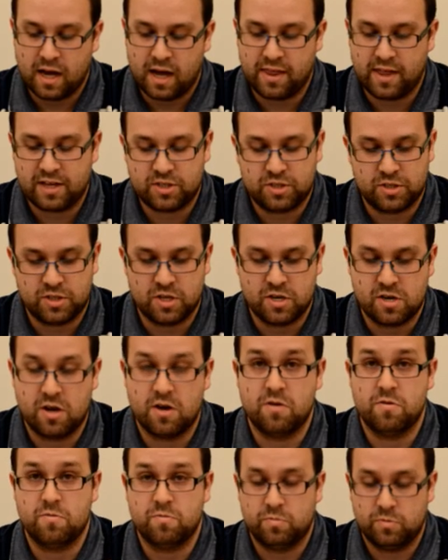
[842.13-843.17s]
And that's just going to
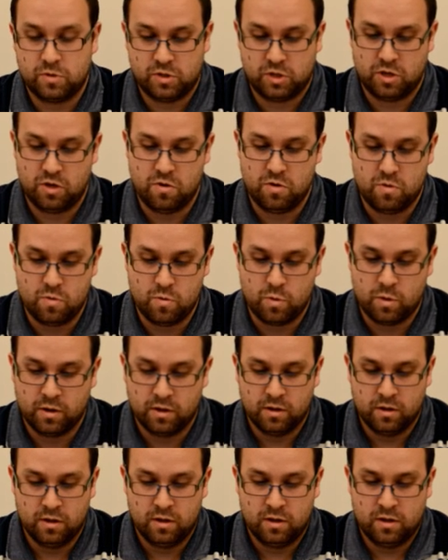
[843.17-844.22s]
go to
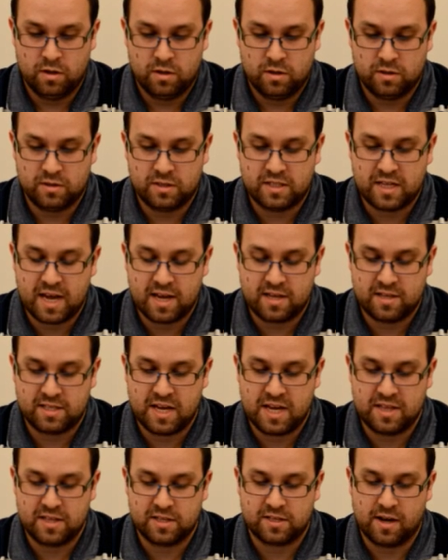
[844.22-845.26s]
take,
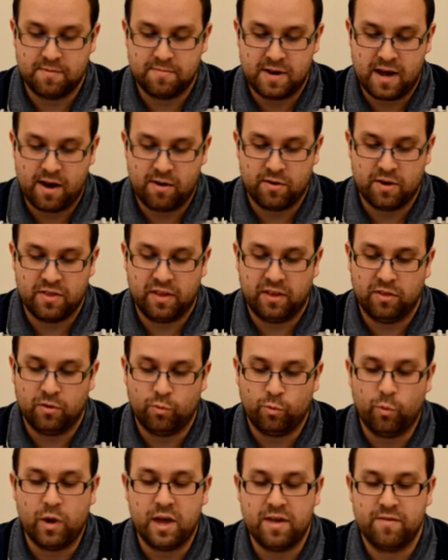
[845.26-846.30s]
take the time now, and then the
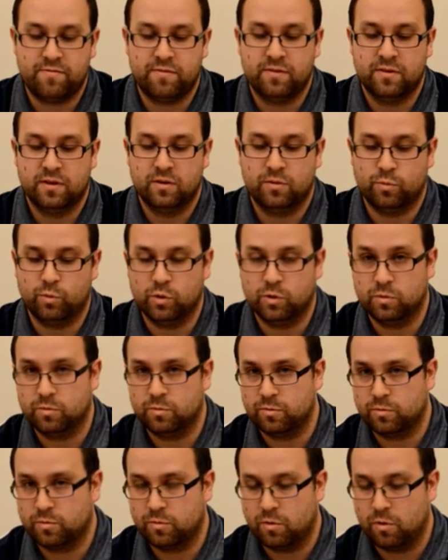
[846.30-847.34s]
with will
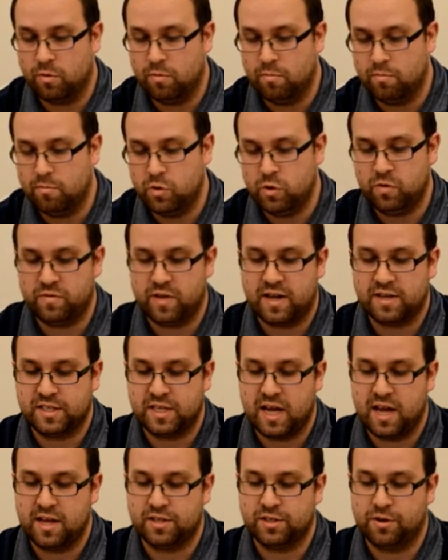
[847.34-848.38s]
move that
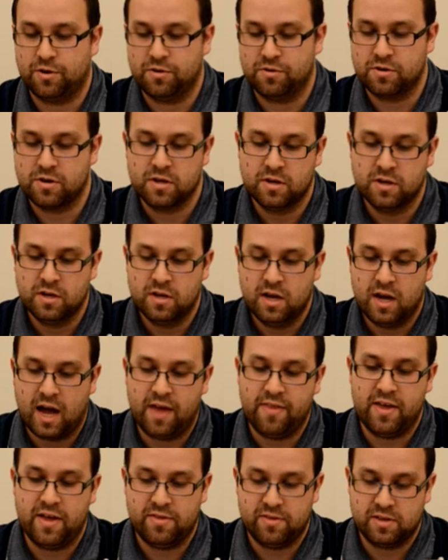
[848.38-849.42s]
date on,
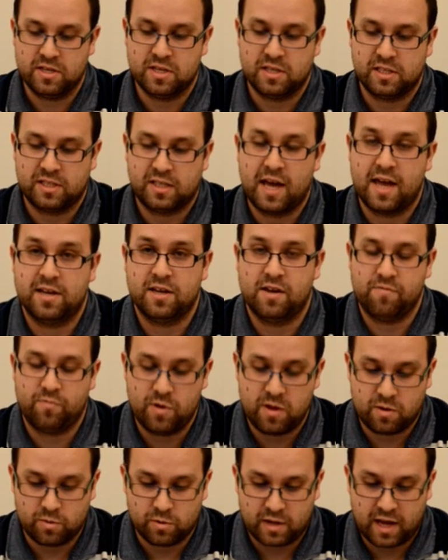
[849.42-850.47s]
and then the get dev
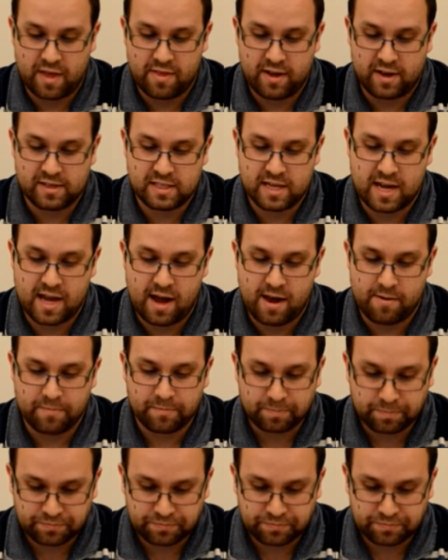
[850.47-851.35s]
week will get that date out.